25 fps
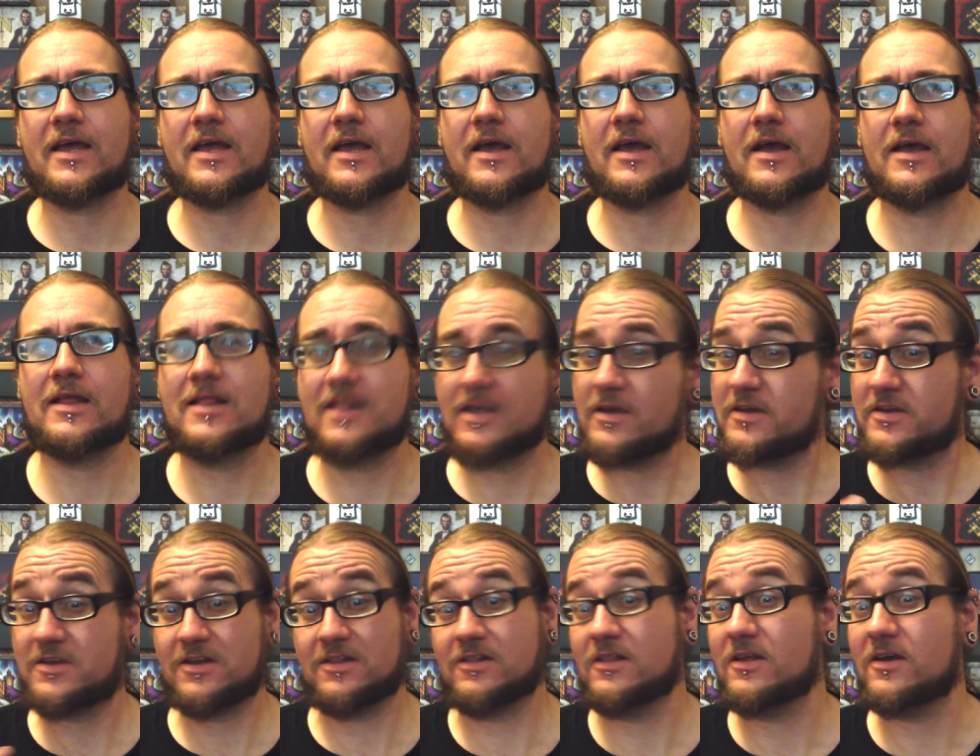I
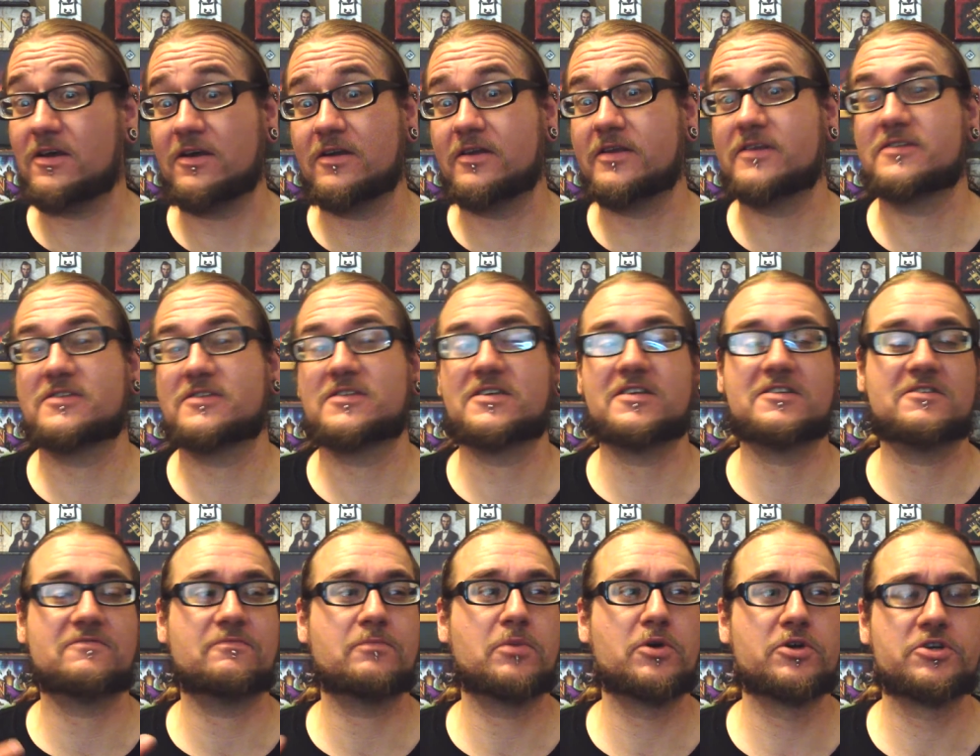like a lot. It's
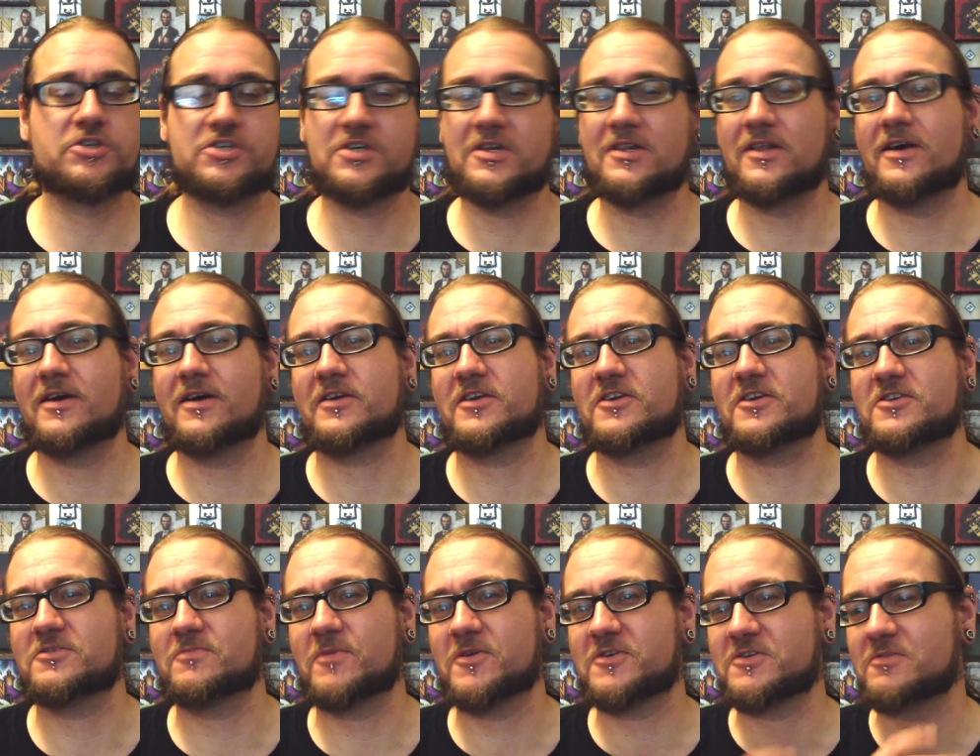it's push your luck. You're
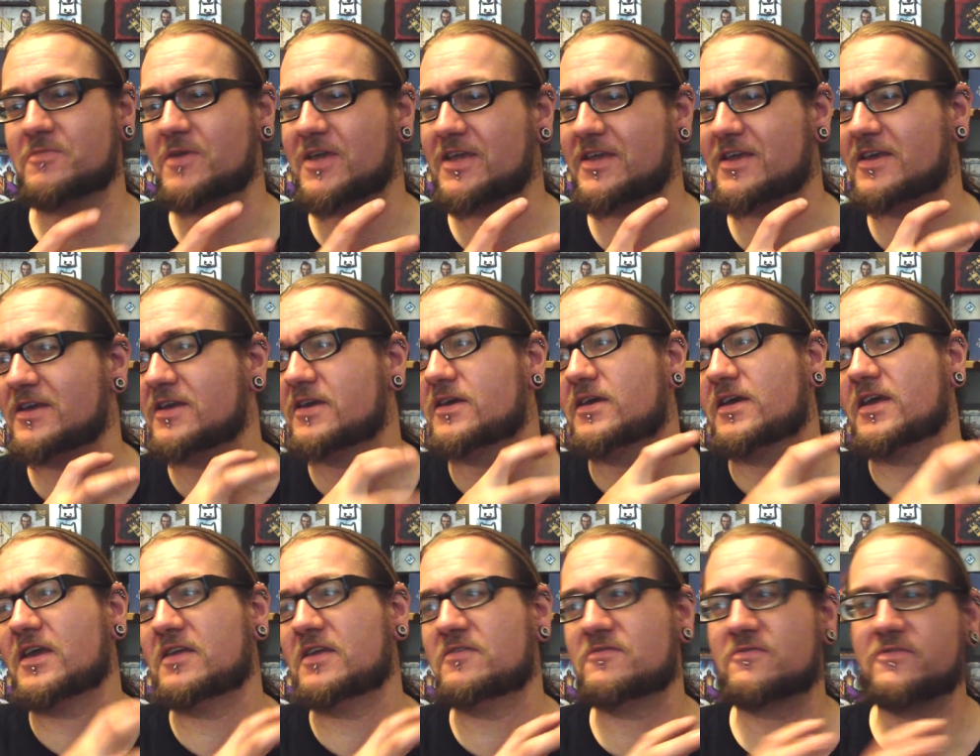supposed to be
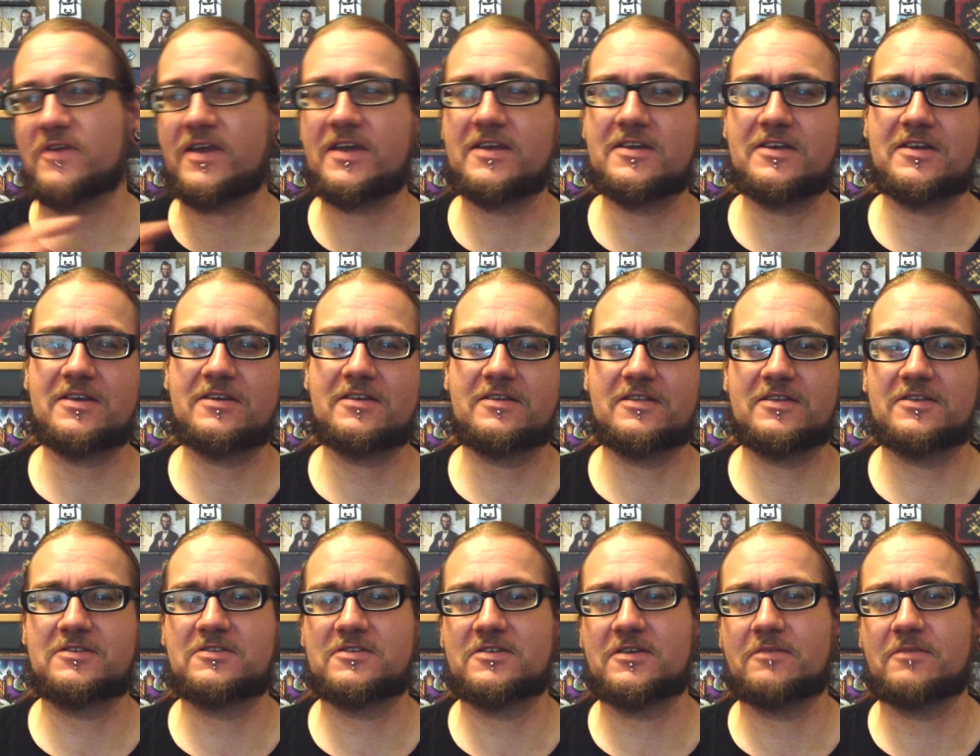invading
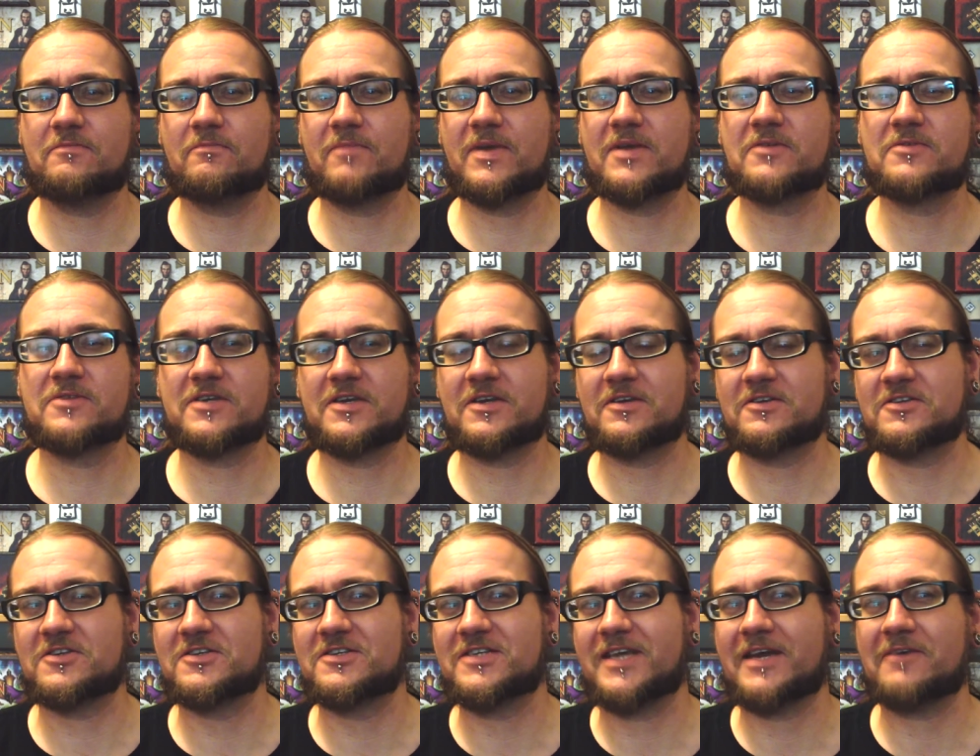this uh, building
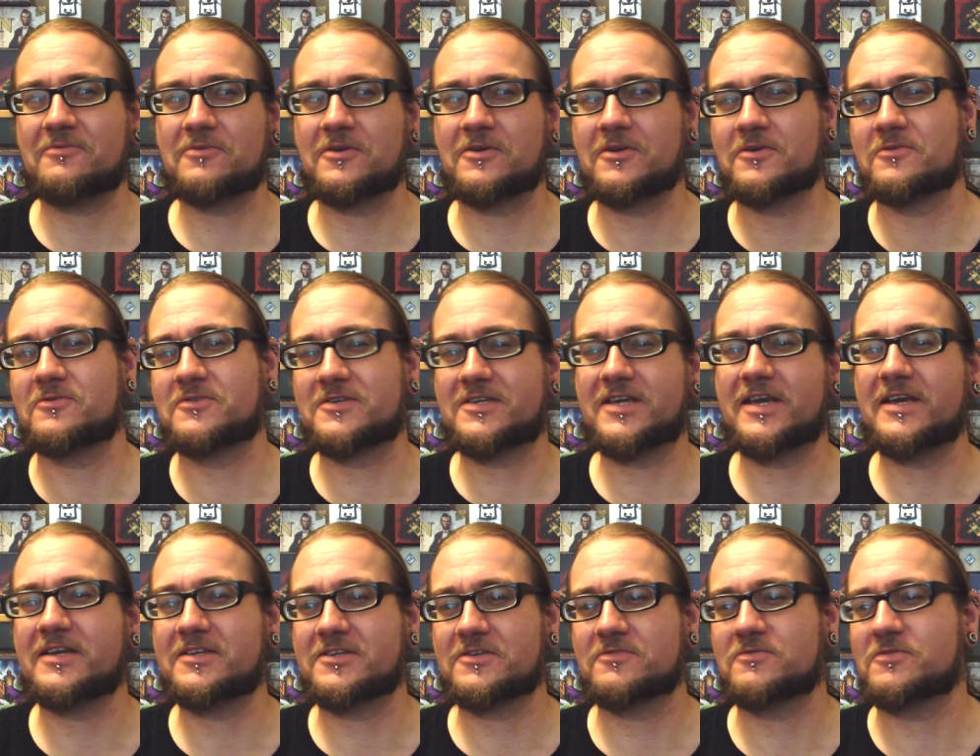to download
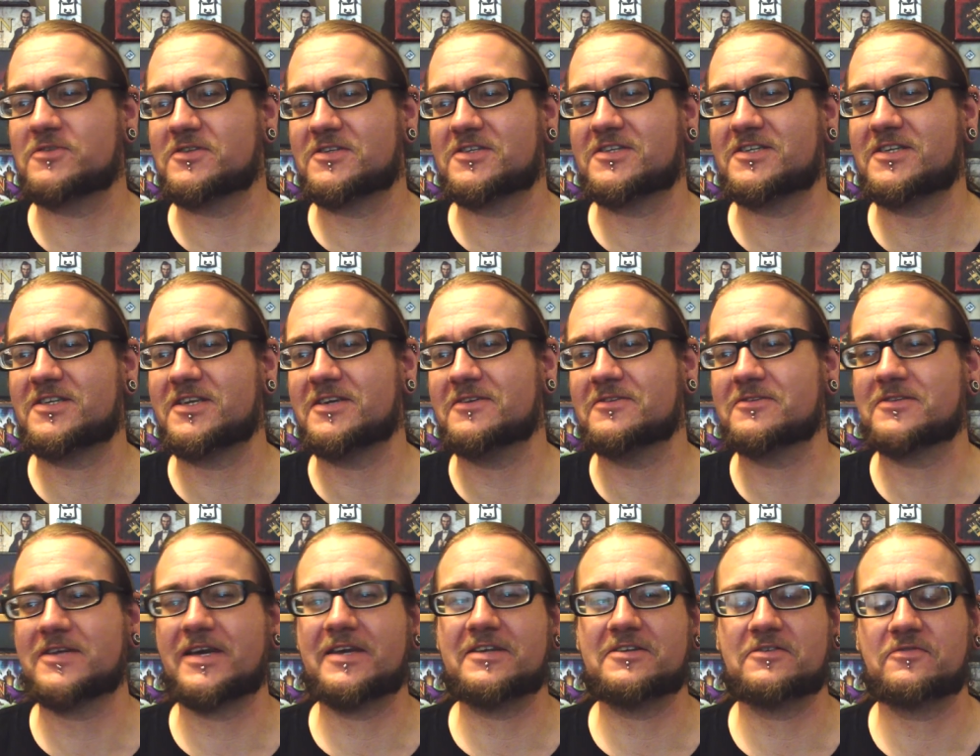data and steal
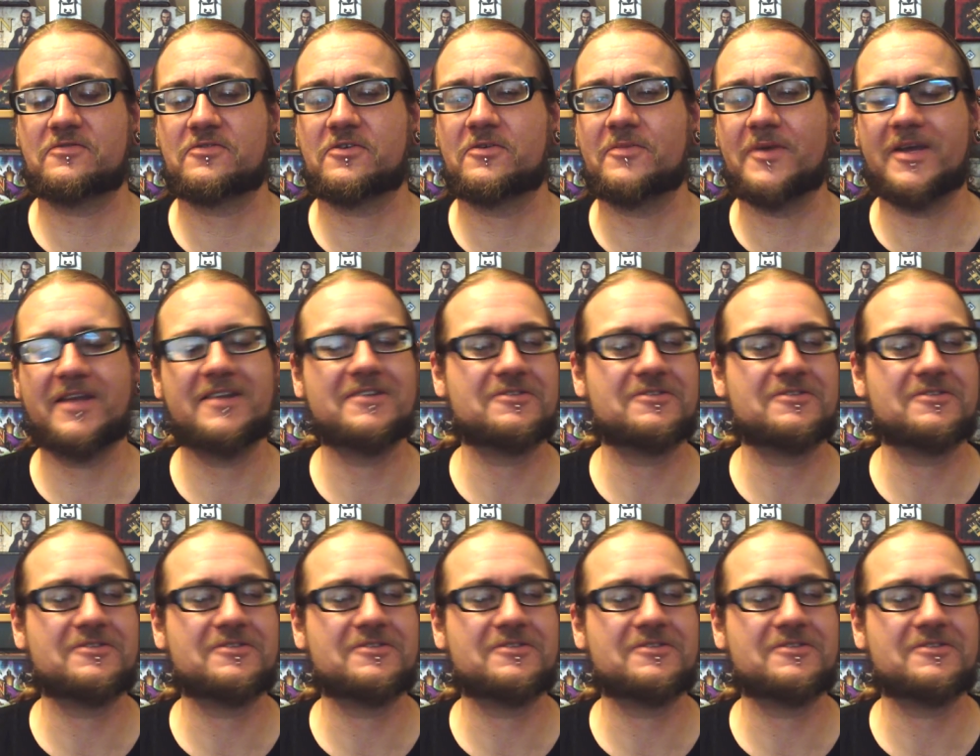data from it.